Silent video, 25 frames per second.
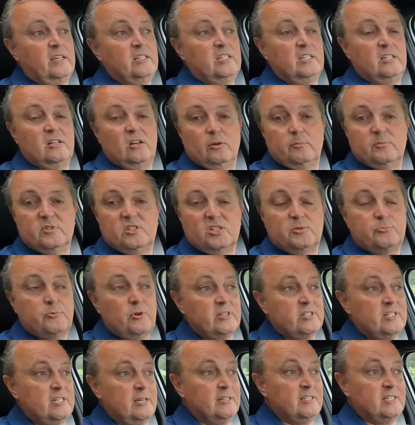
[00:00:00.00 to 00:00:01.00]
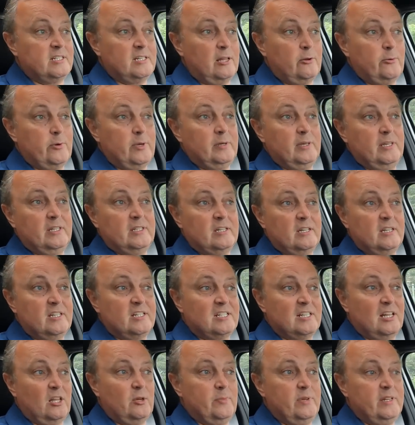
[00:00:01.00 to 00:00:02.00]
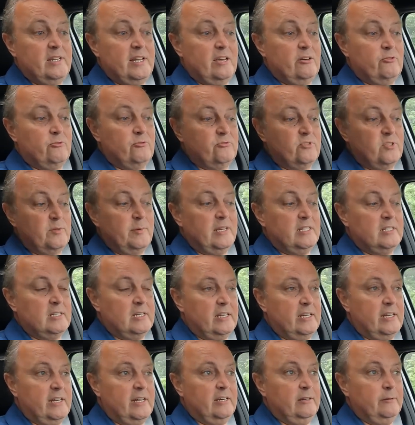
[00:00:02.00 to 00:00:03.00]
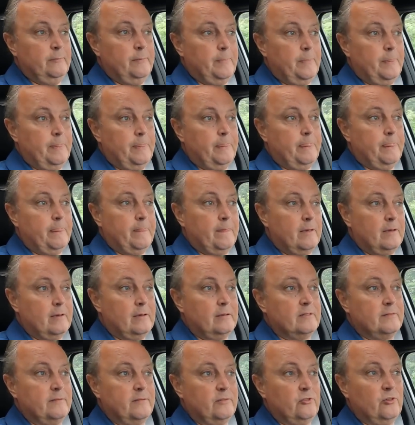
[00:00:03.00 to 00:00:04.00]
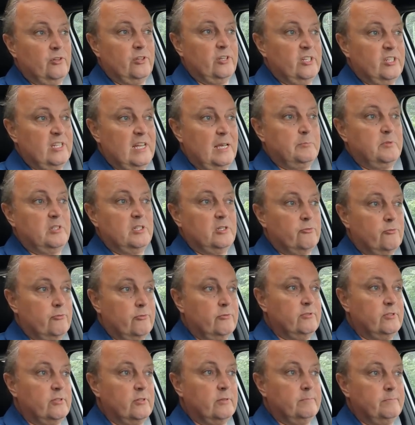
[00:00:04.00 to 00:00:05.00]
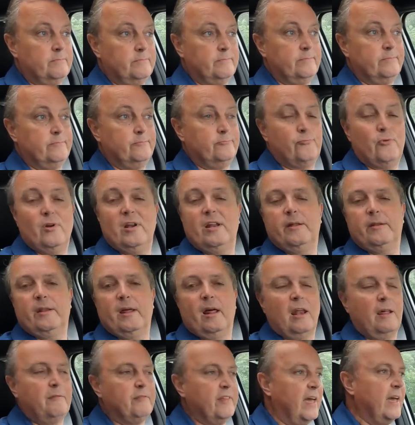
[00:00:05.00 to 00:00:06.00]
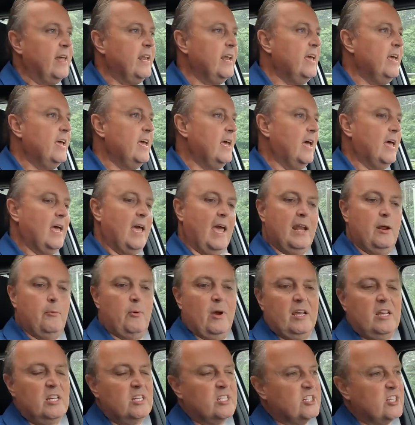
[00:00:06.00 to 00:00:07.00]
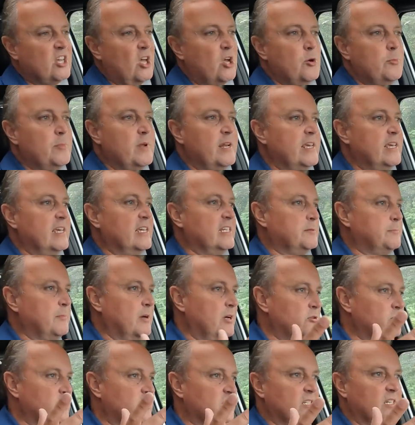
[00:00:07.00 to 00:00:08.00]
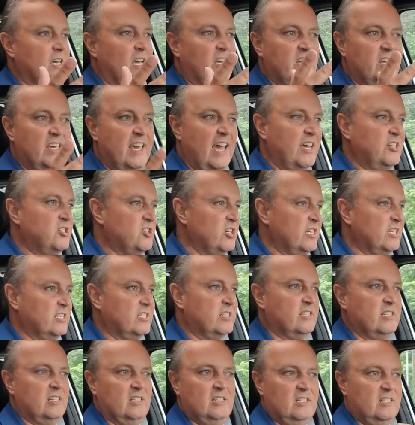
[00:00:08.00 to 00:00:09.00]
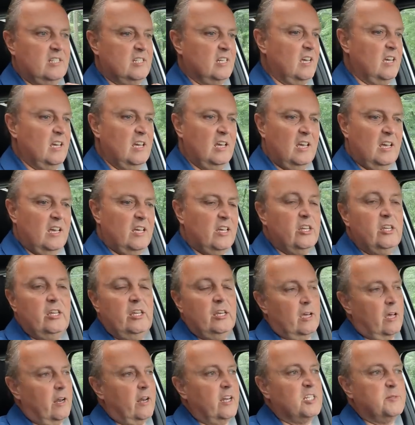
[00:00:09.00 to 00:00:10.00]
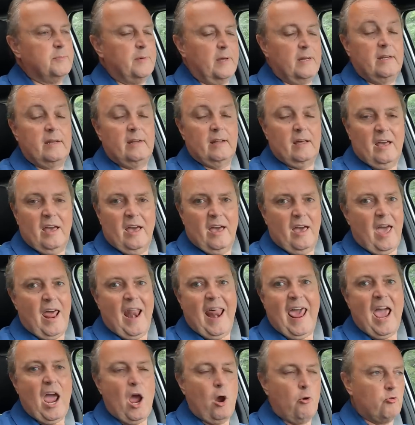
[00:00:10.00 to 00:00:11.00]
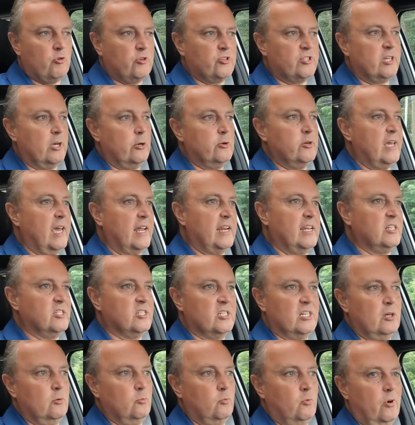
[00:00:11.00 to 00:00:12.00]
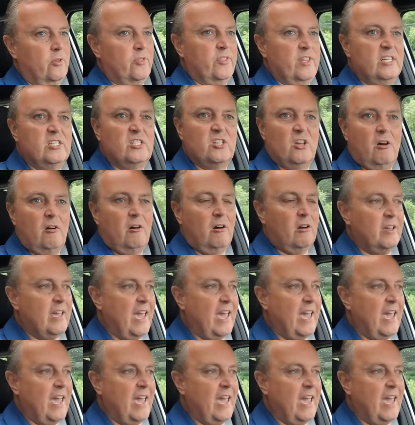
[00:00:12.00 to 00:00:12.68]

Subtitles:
80 kilometers per hour. See, it's going to slow me down automatically now. So I've got the adaptive cruise on. Brilliant, I love that. Anyway, so many gizmos and gadgets that you're going to spend an hour or so getting to know what this car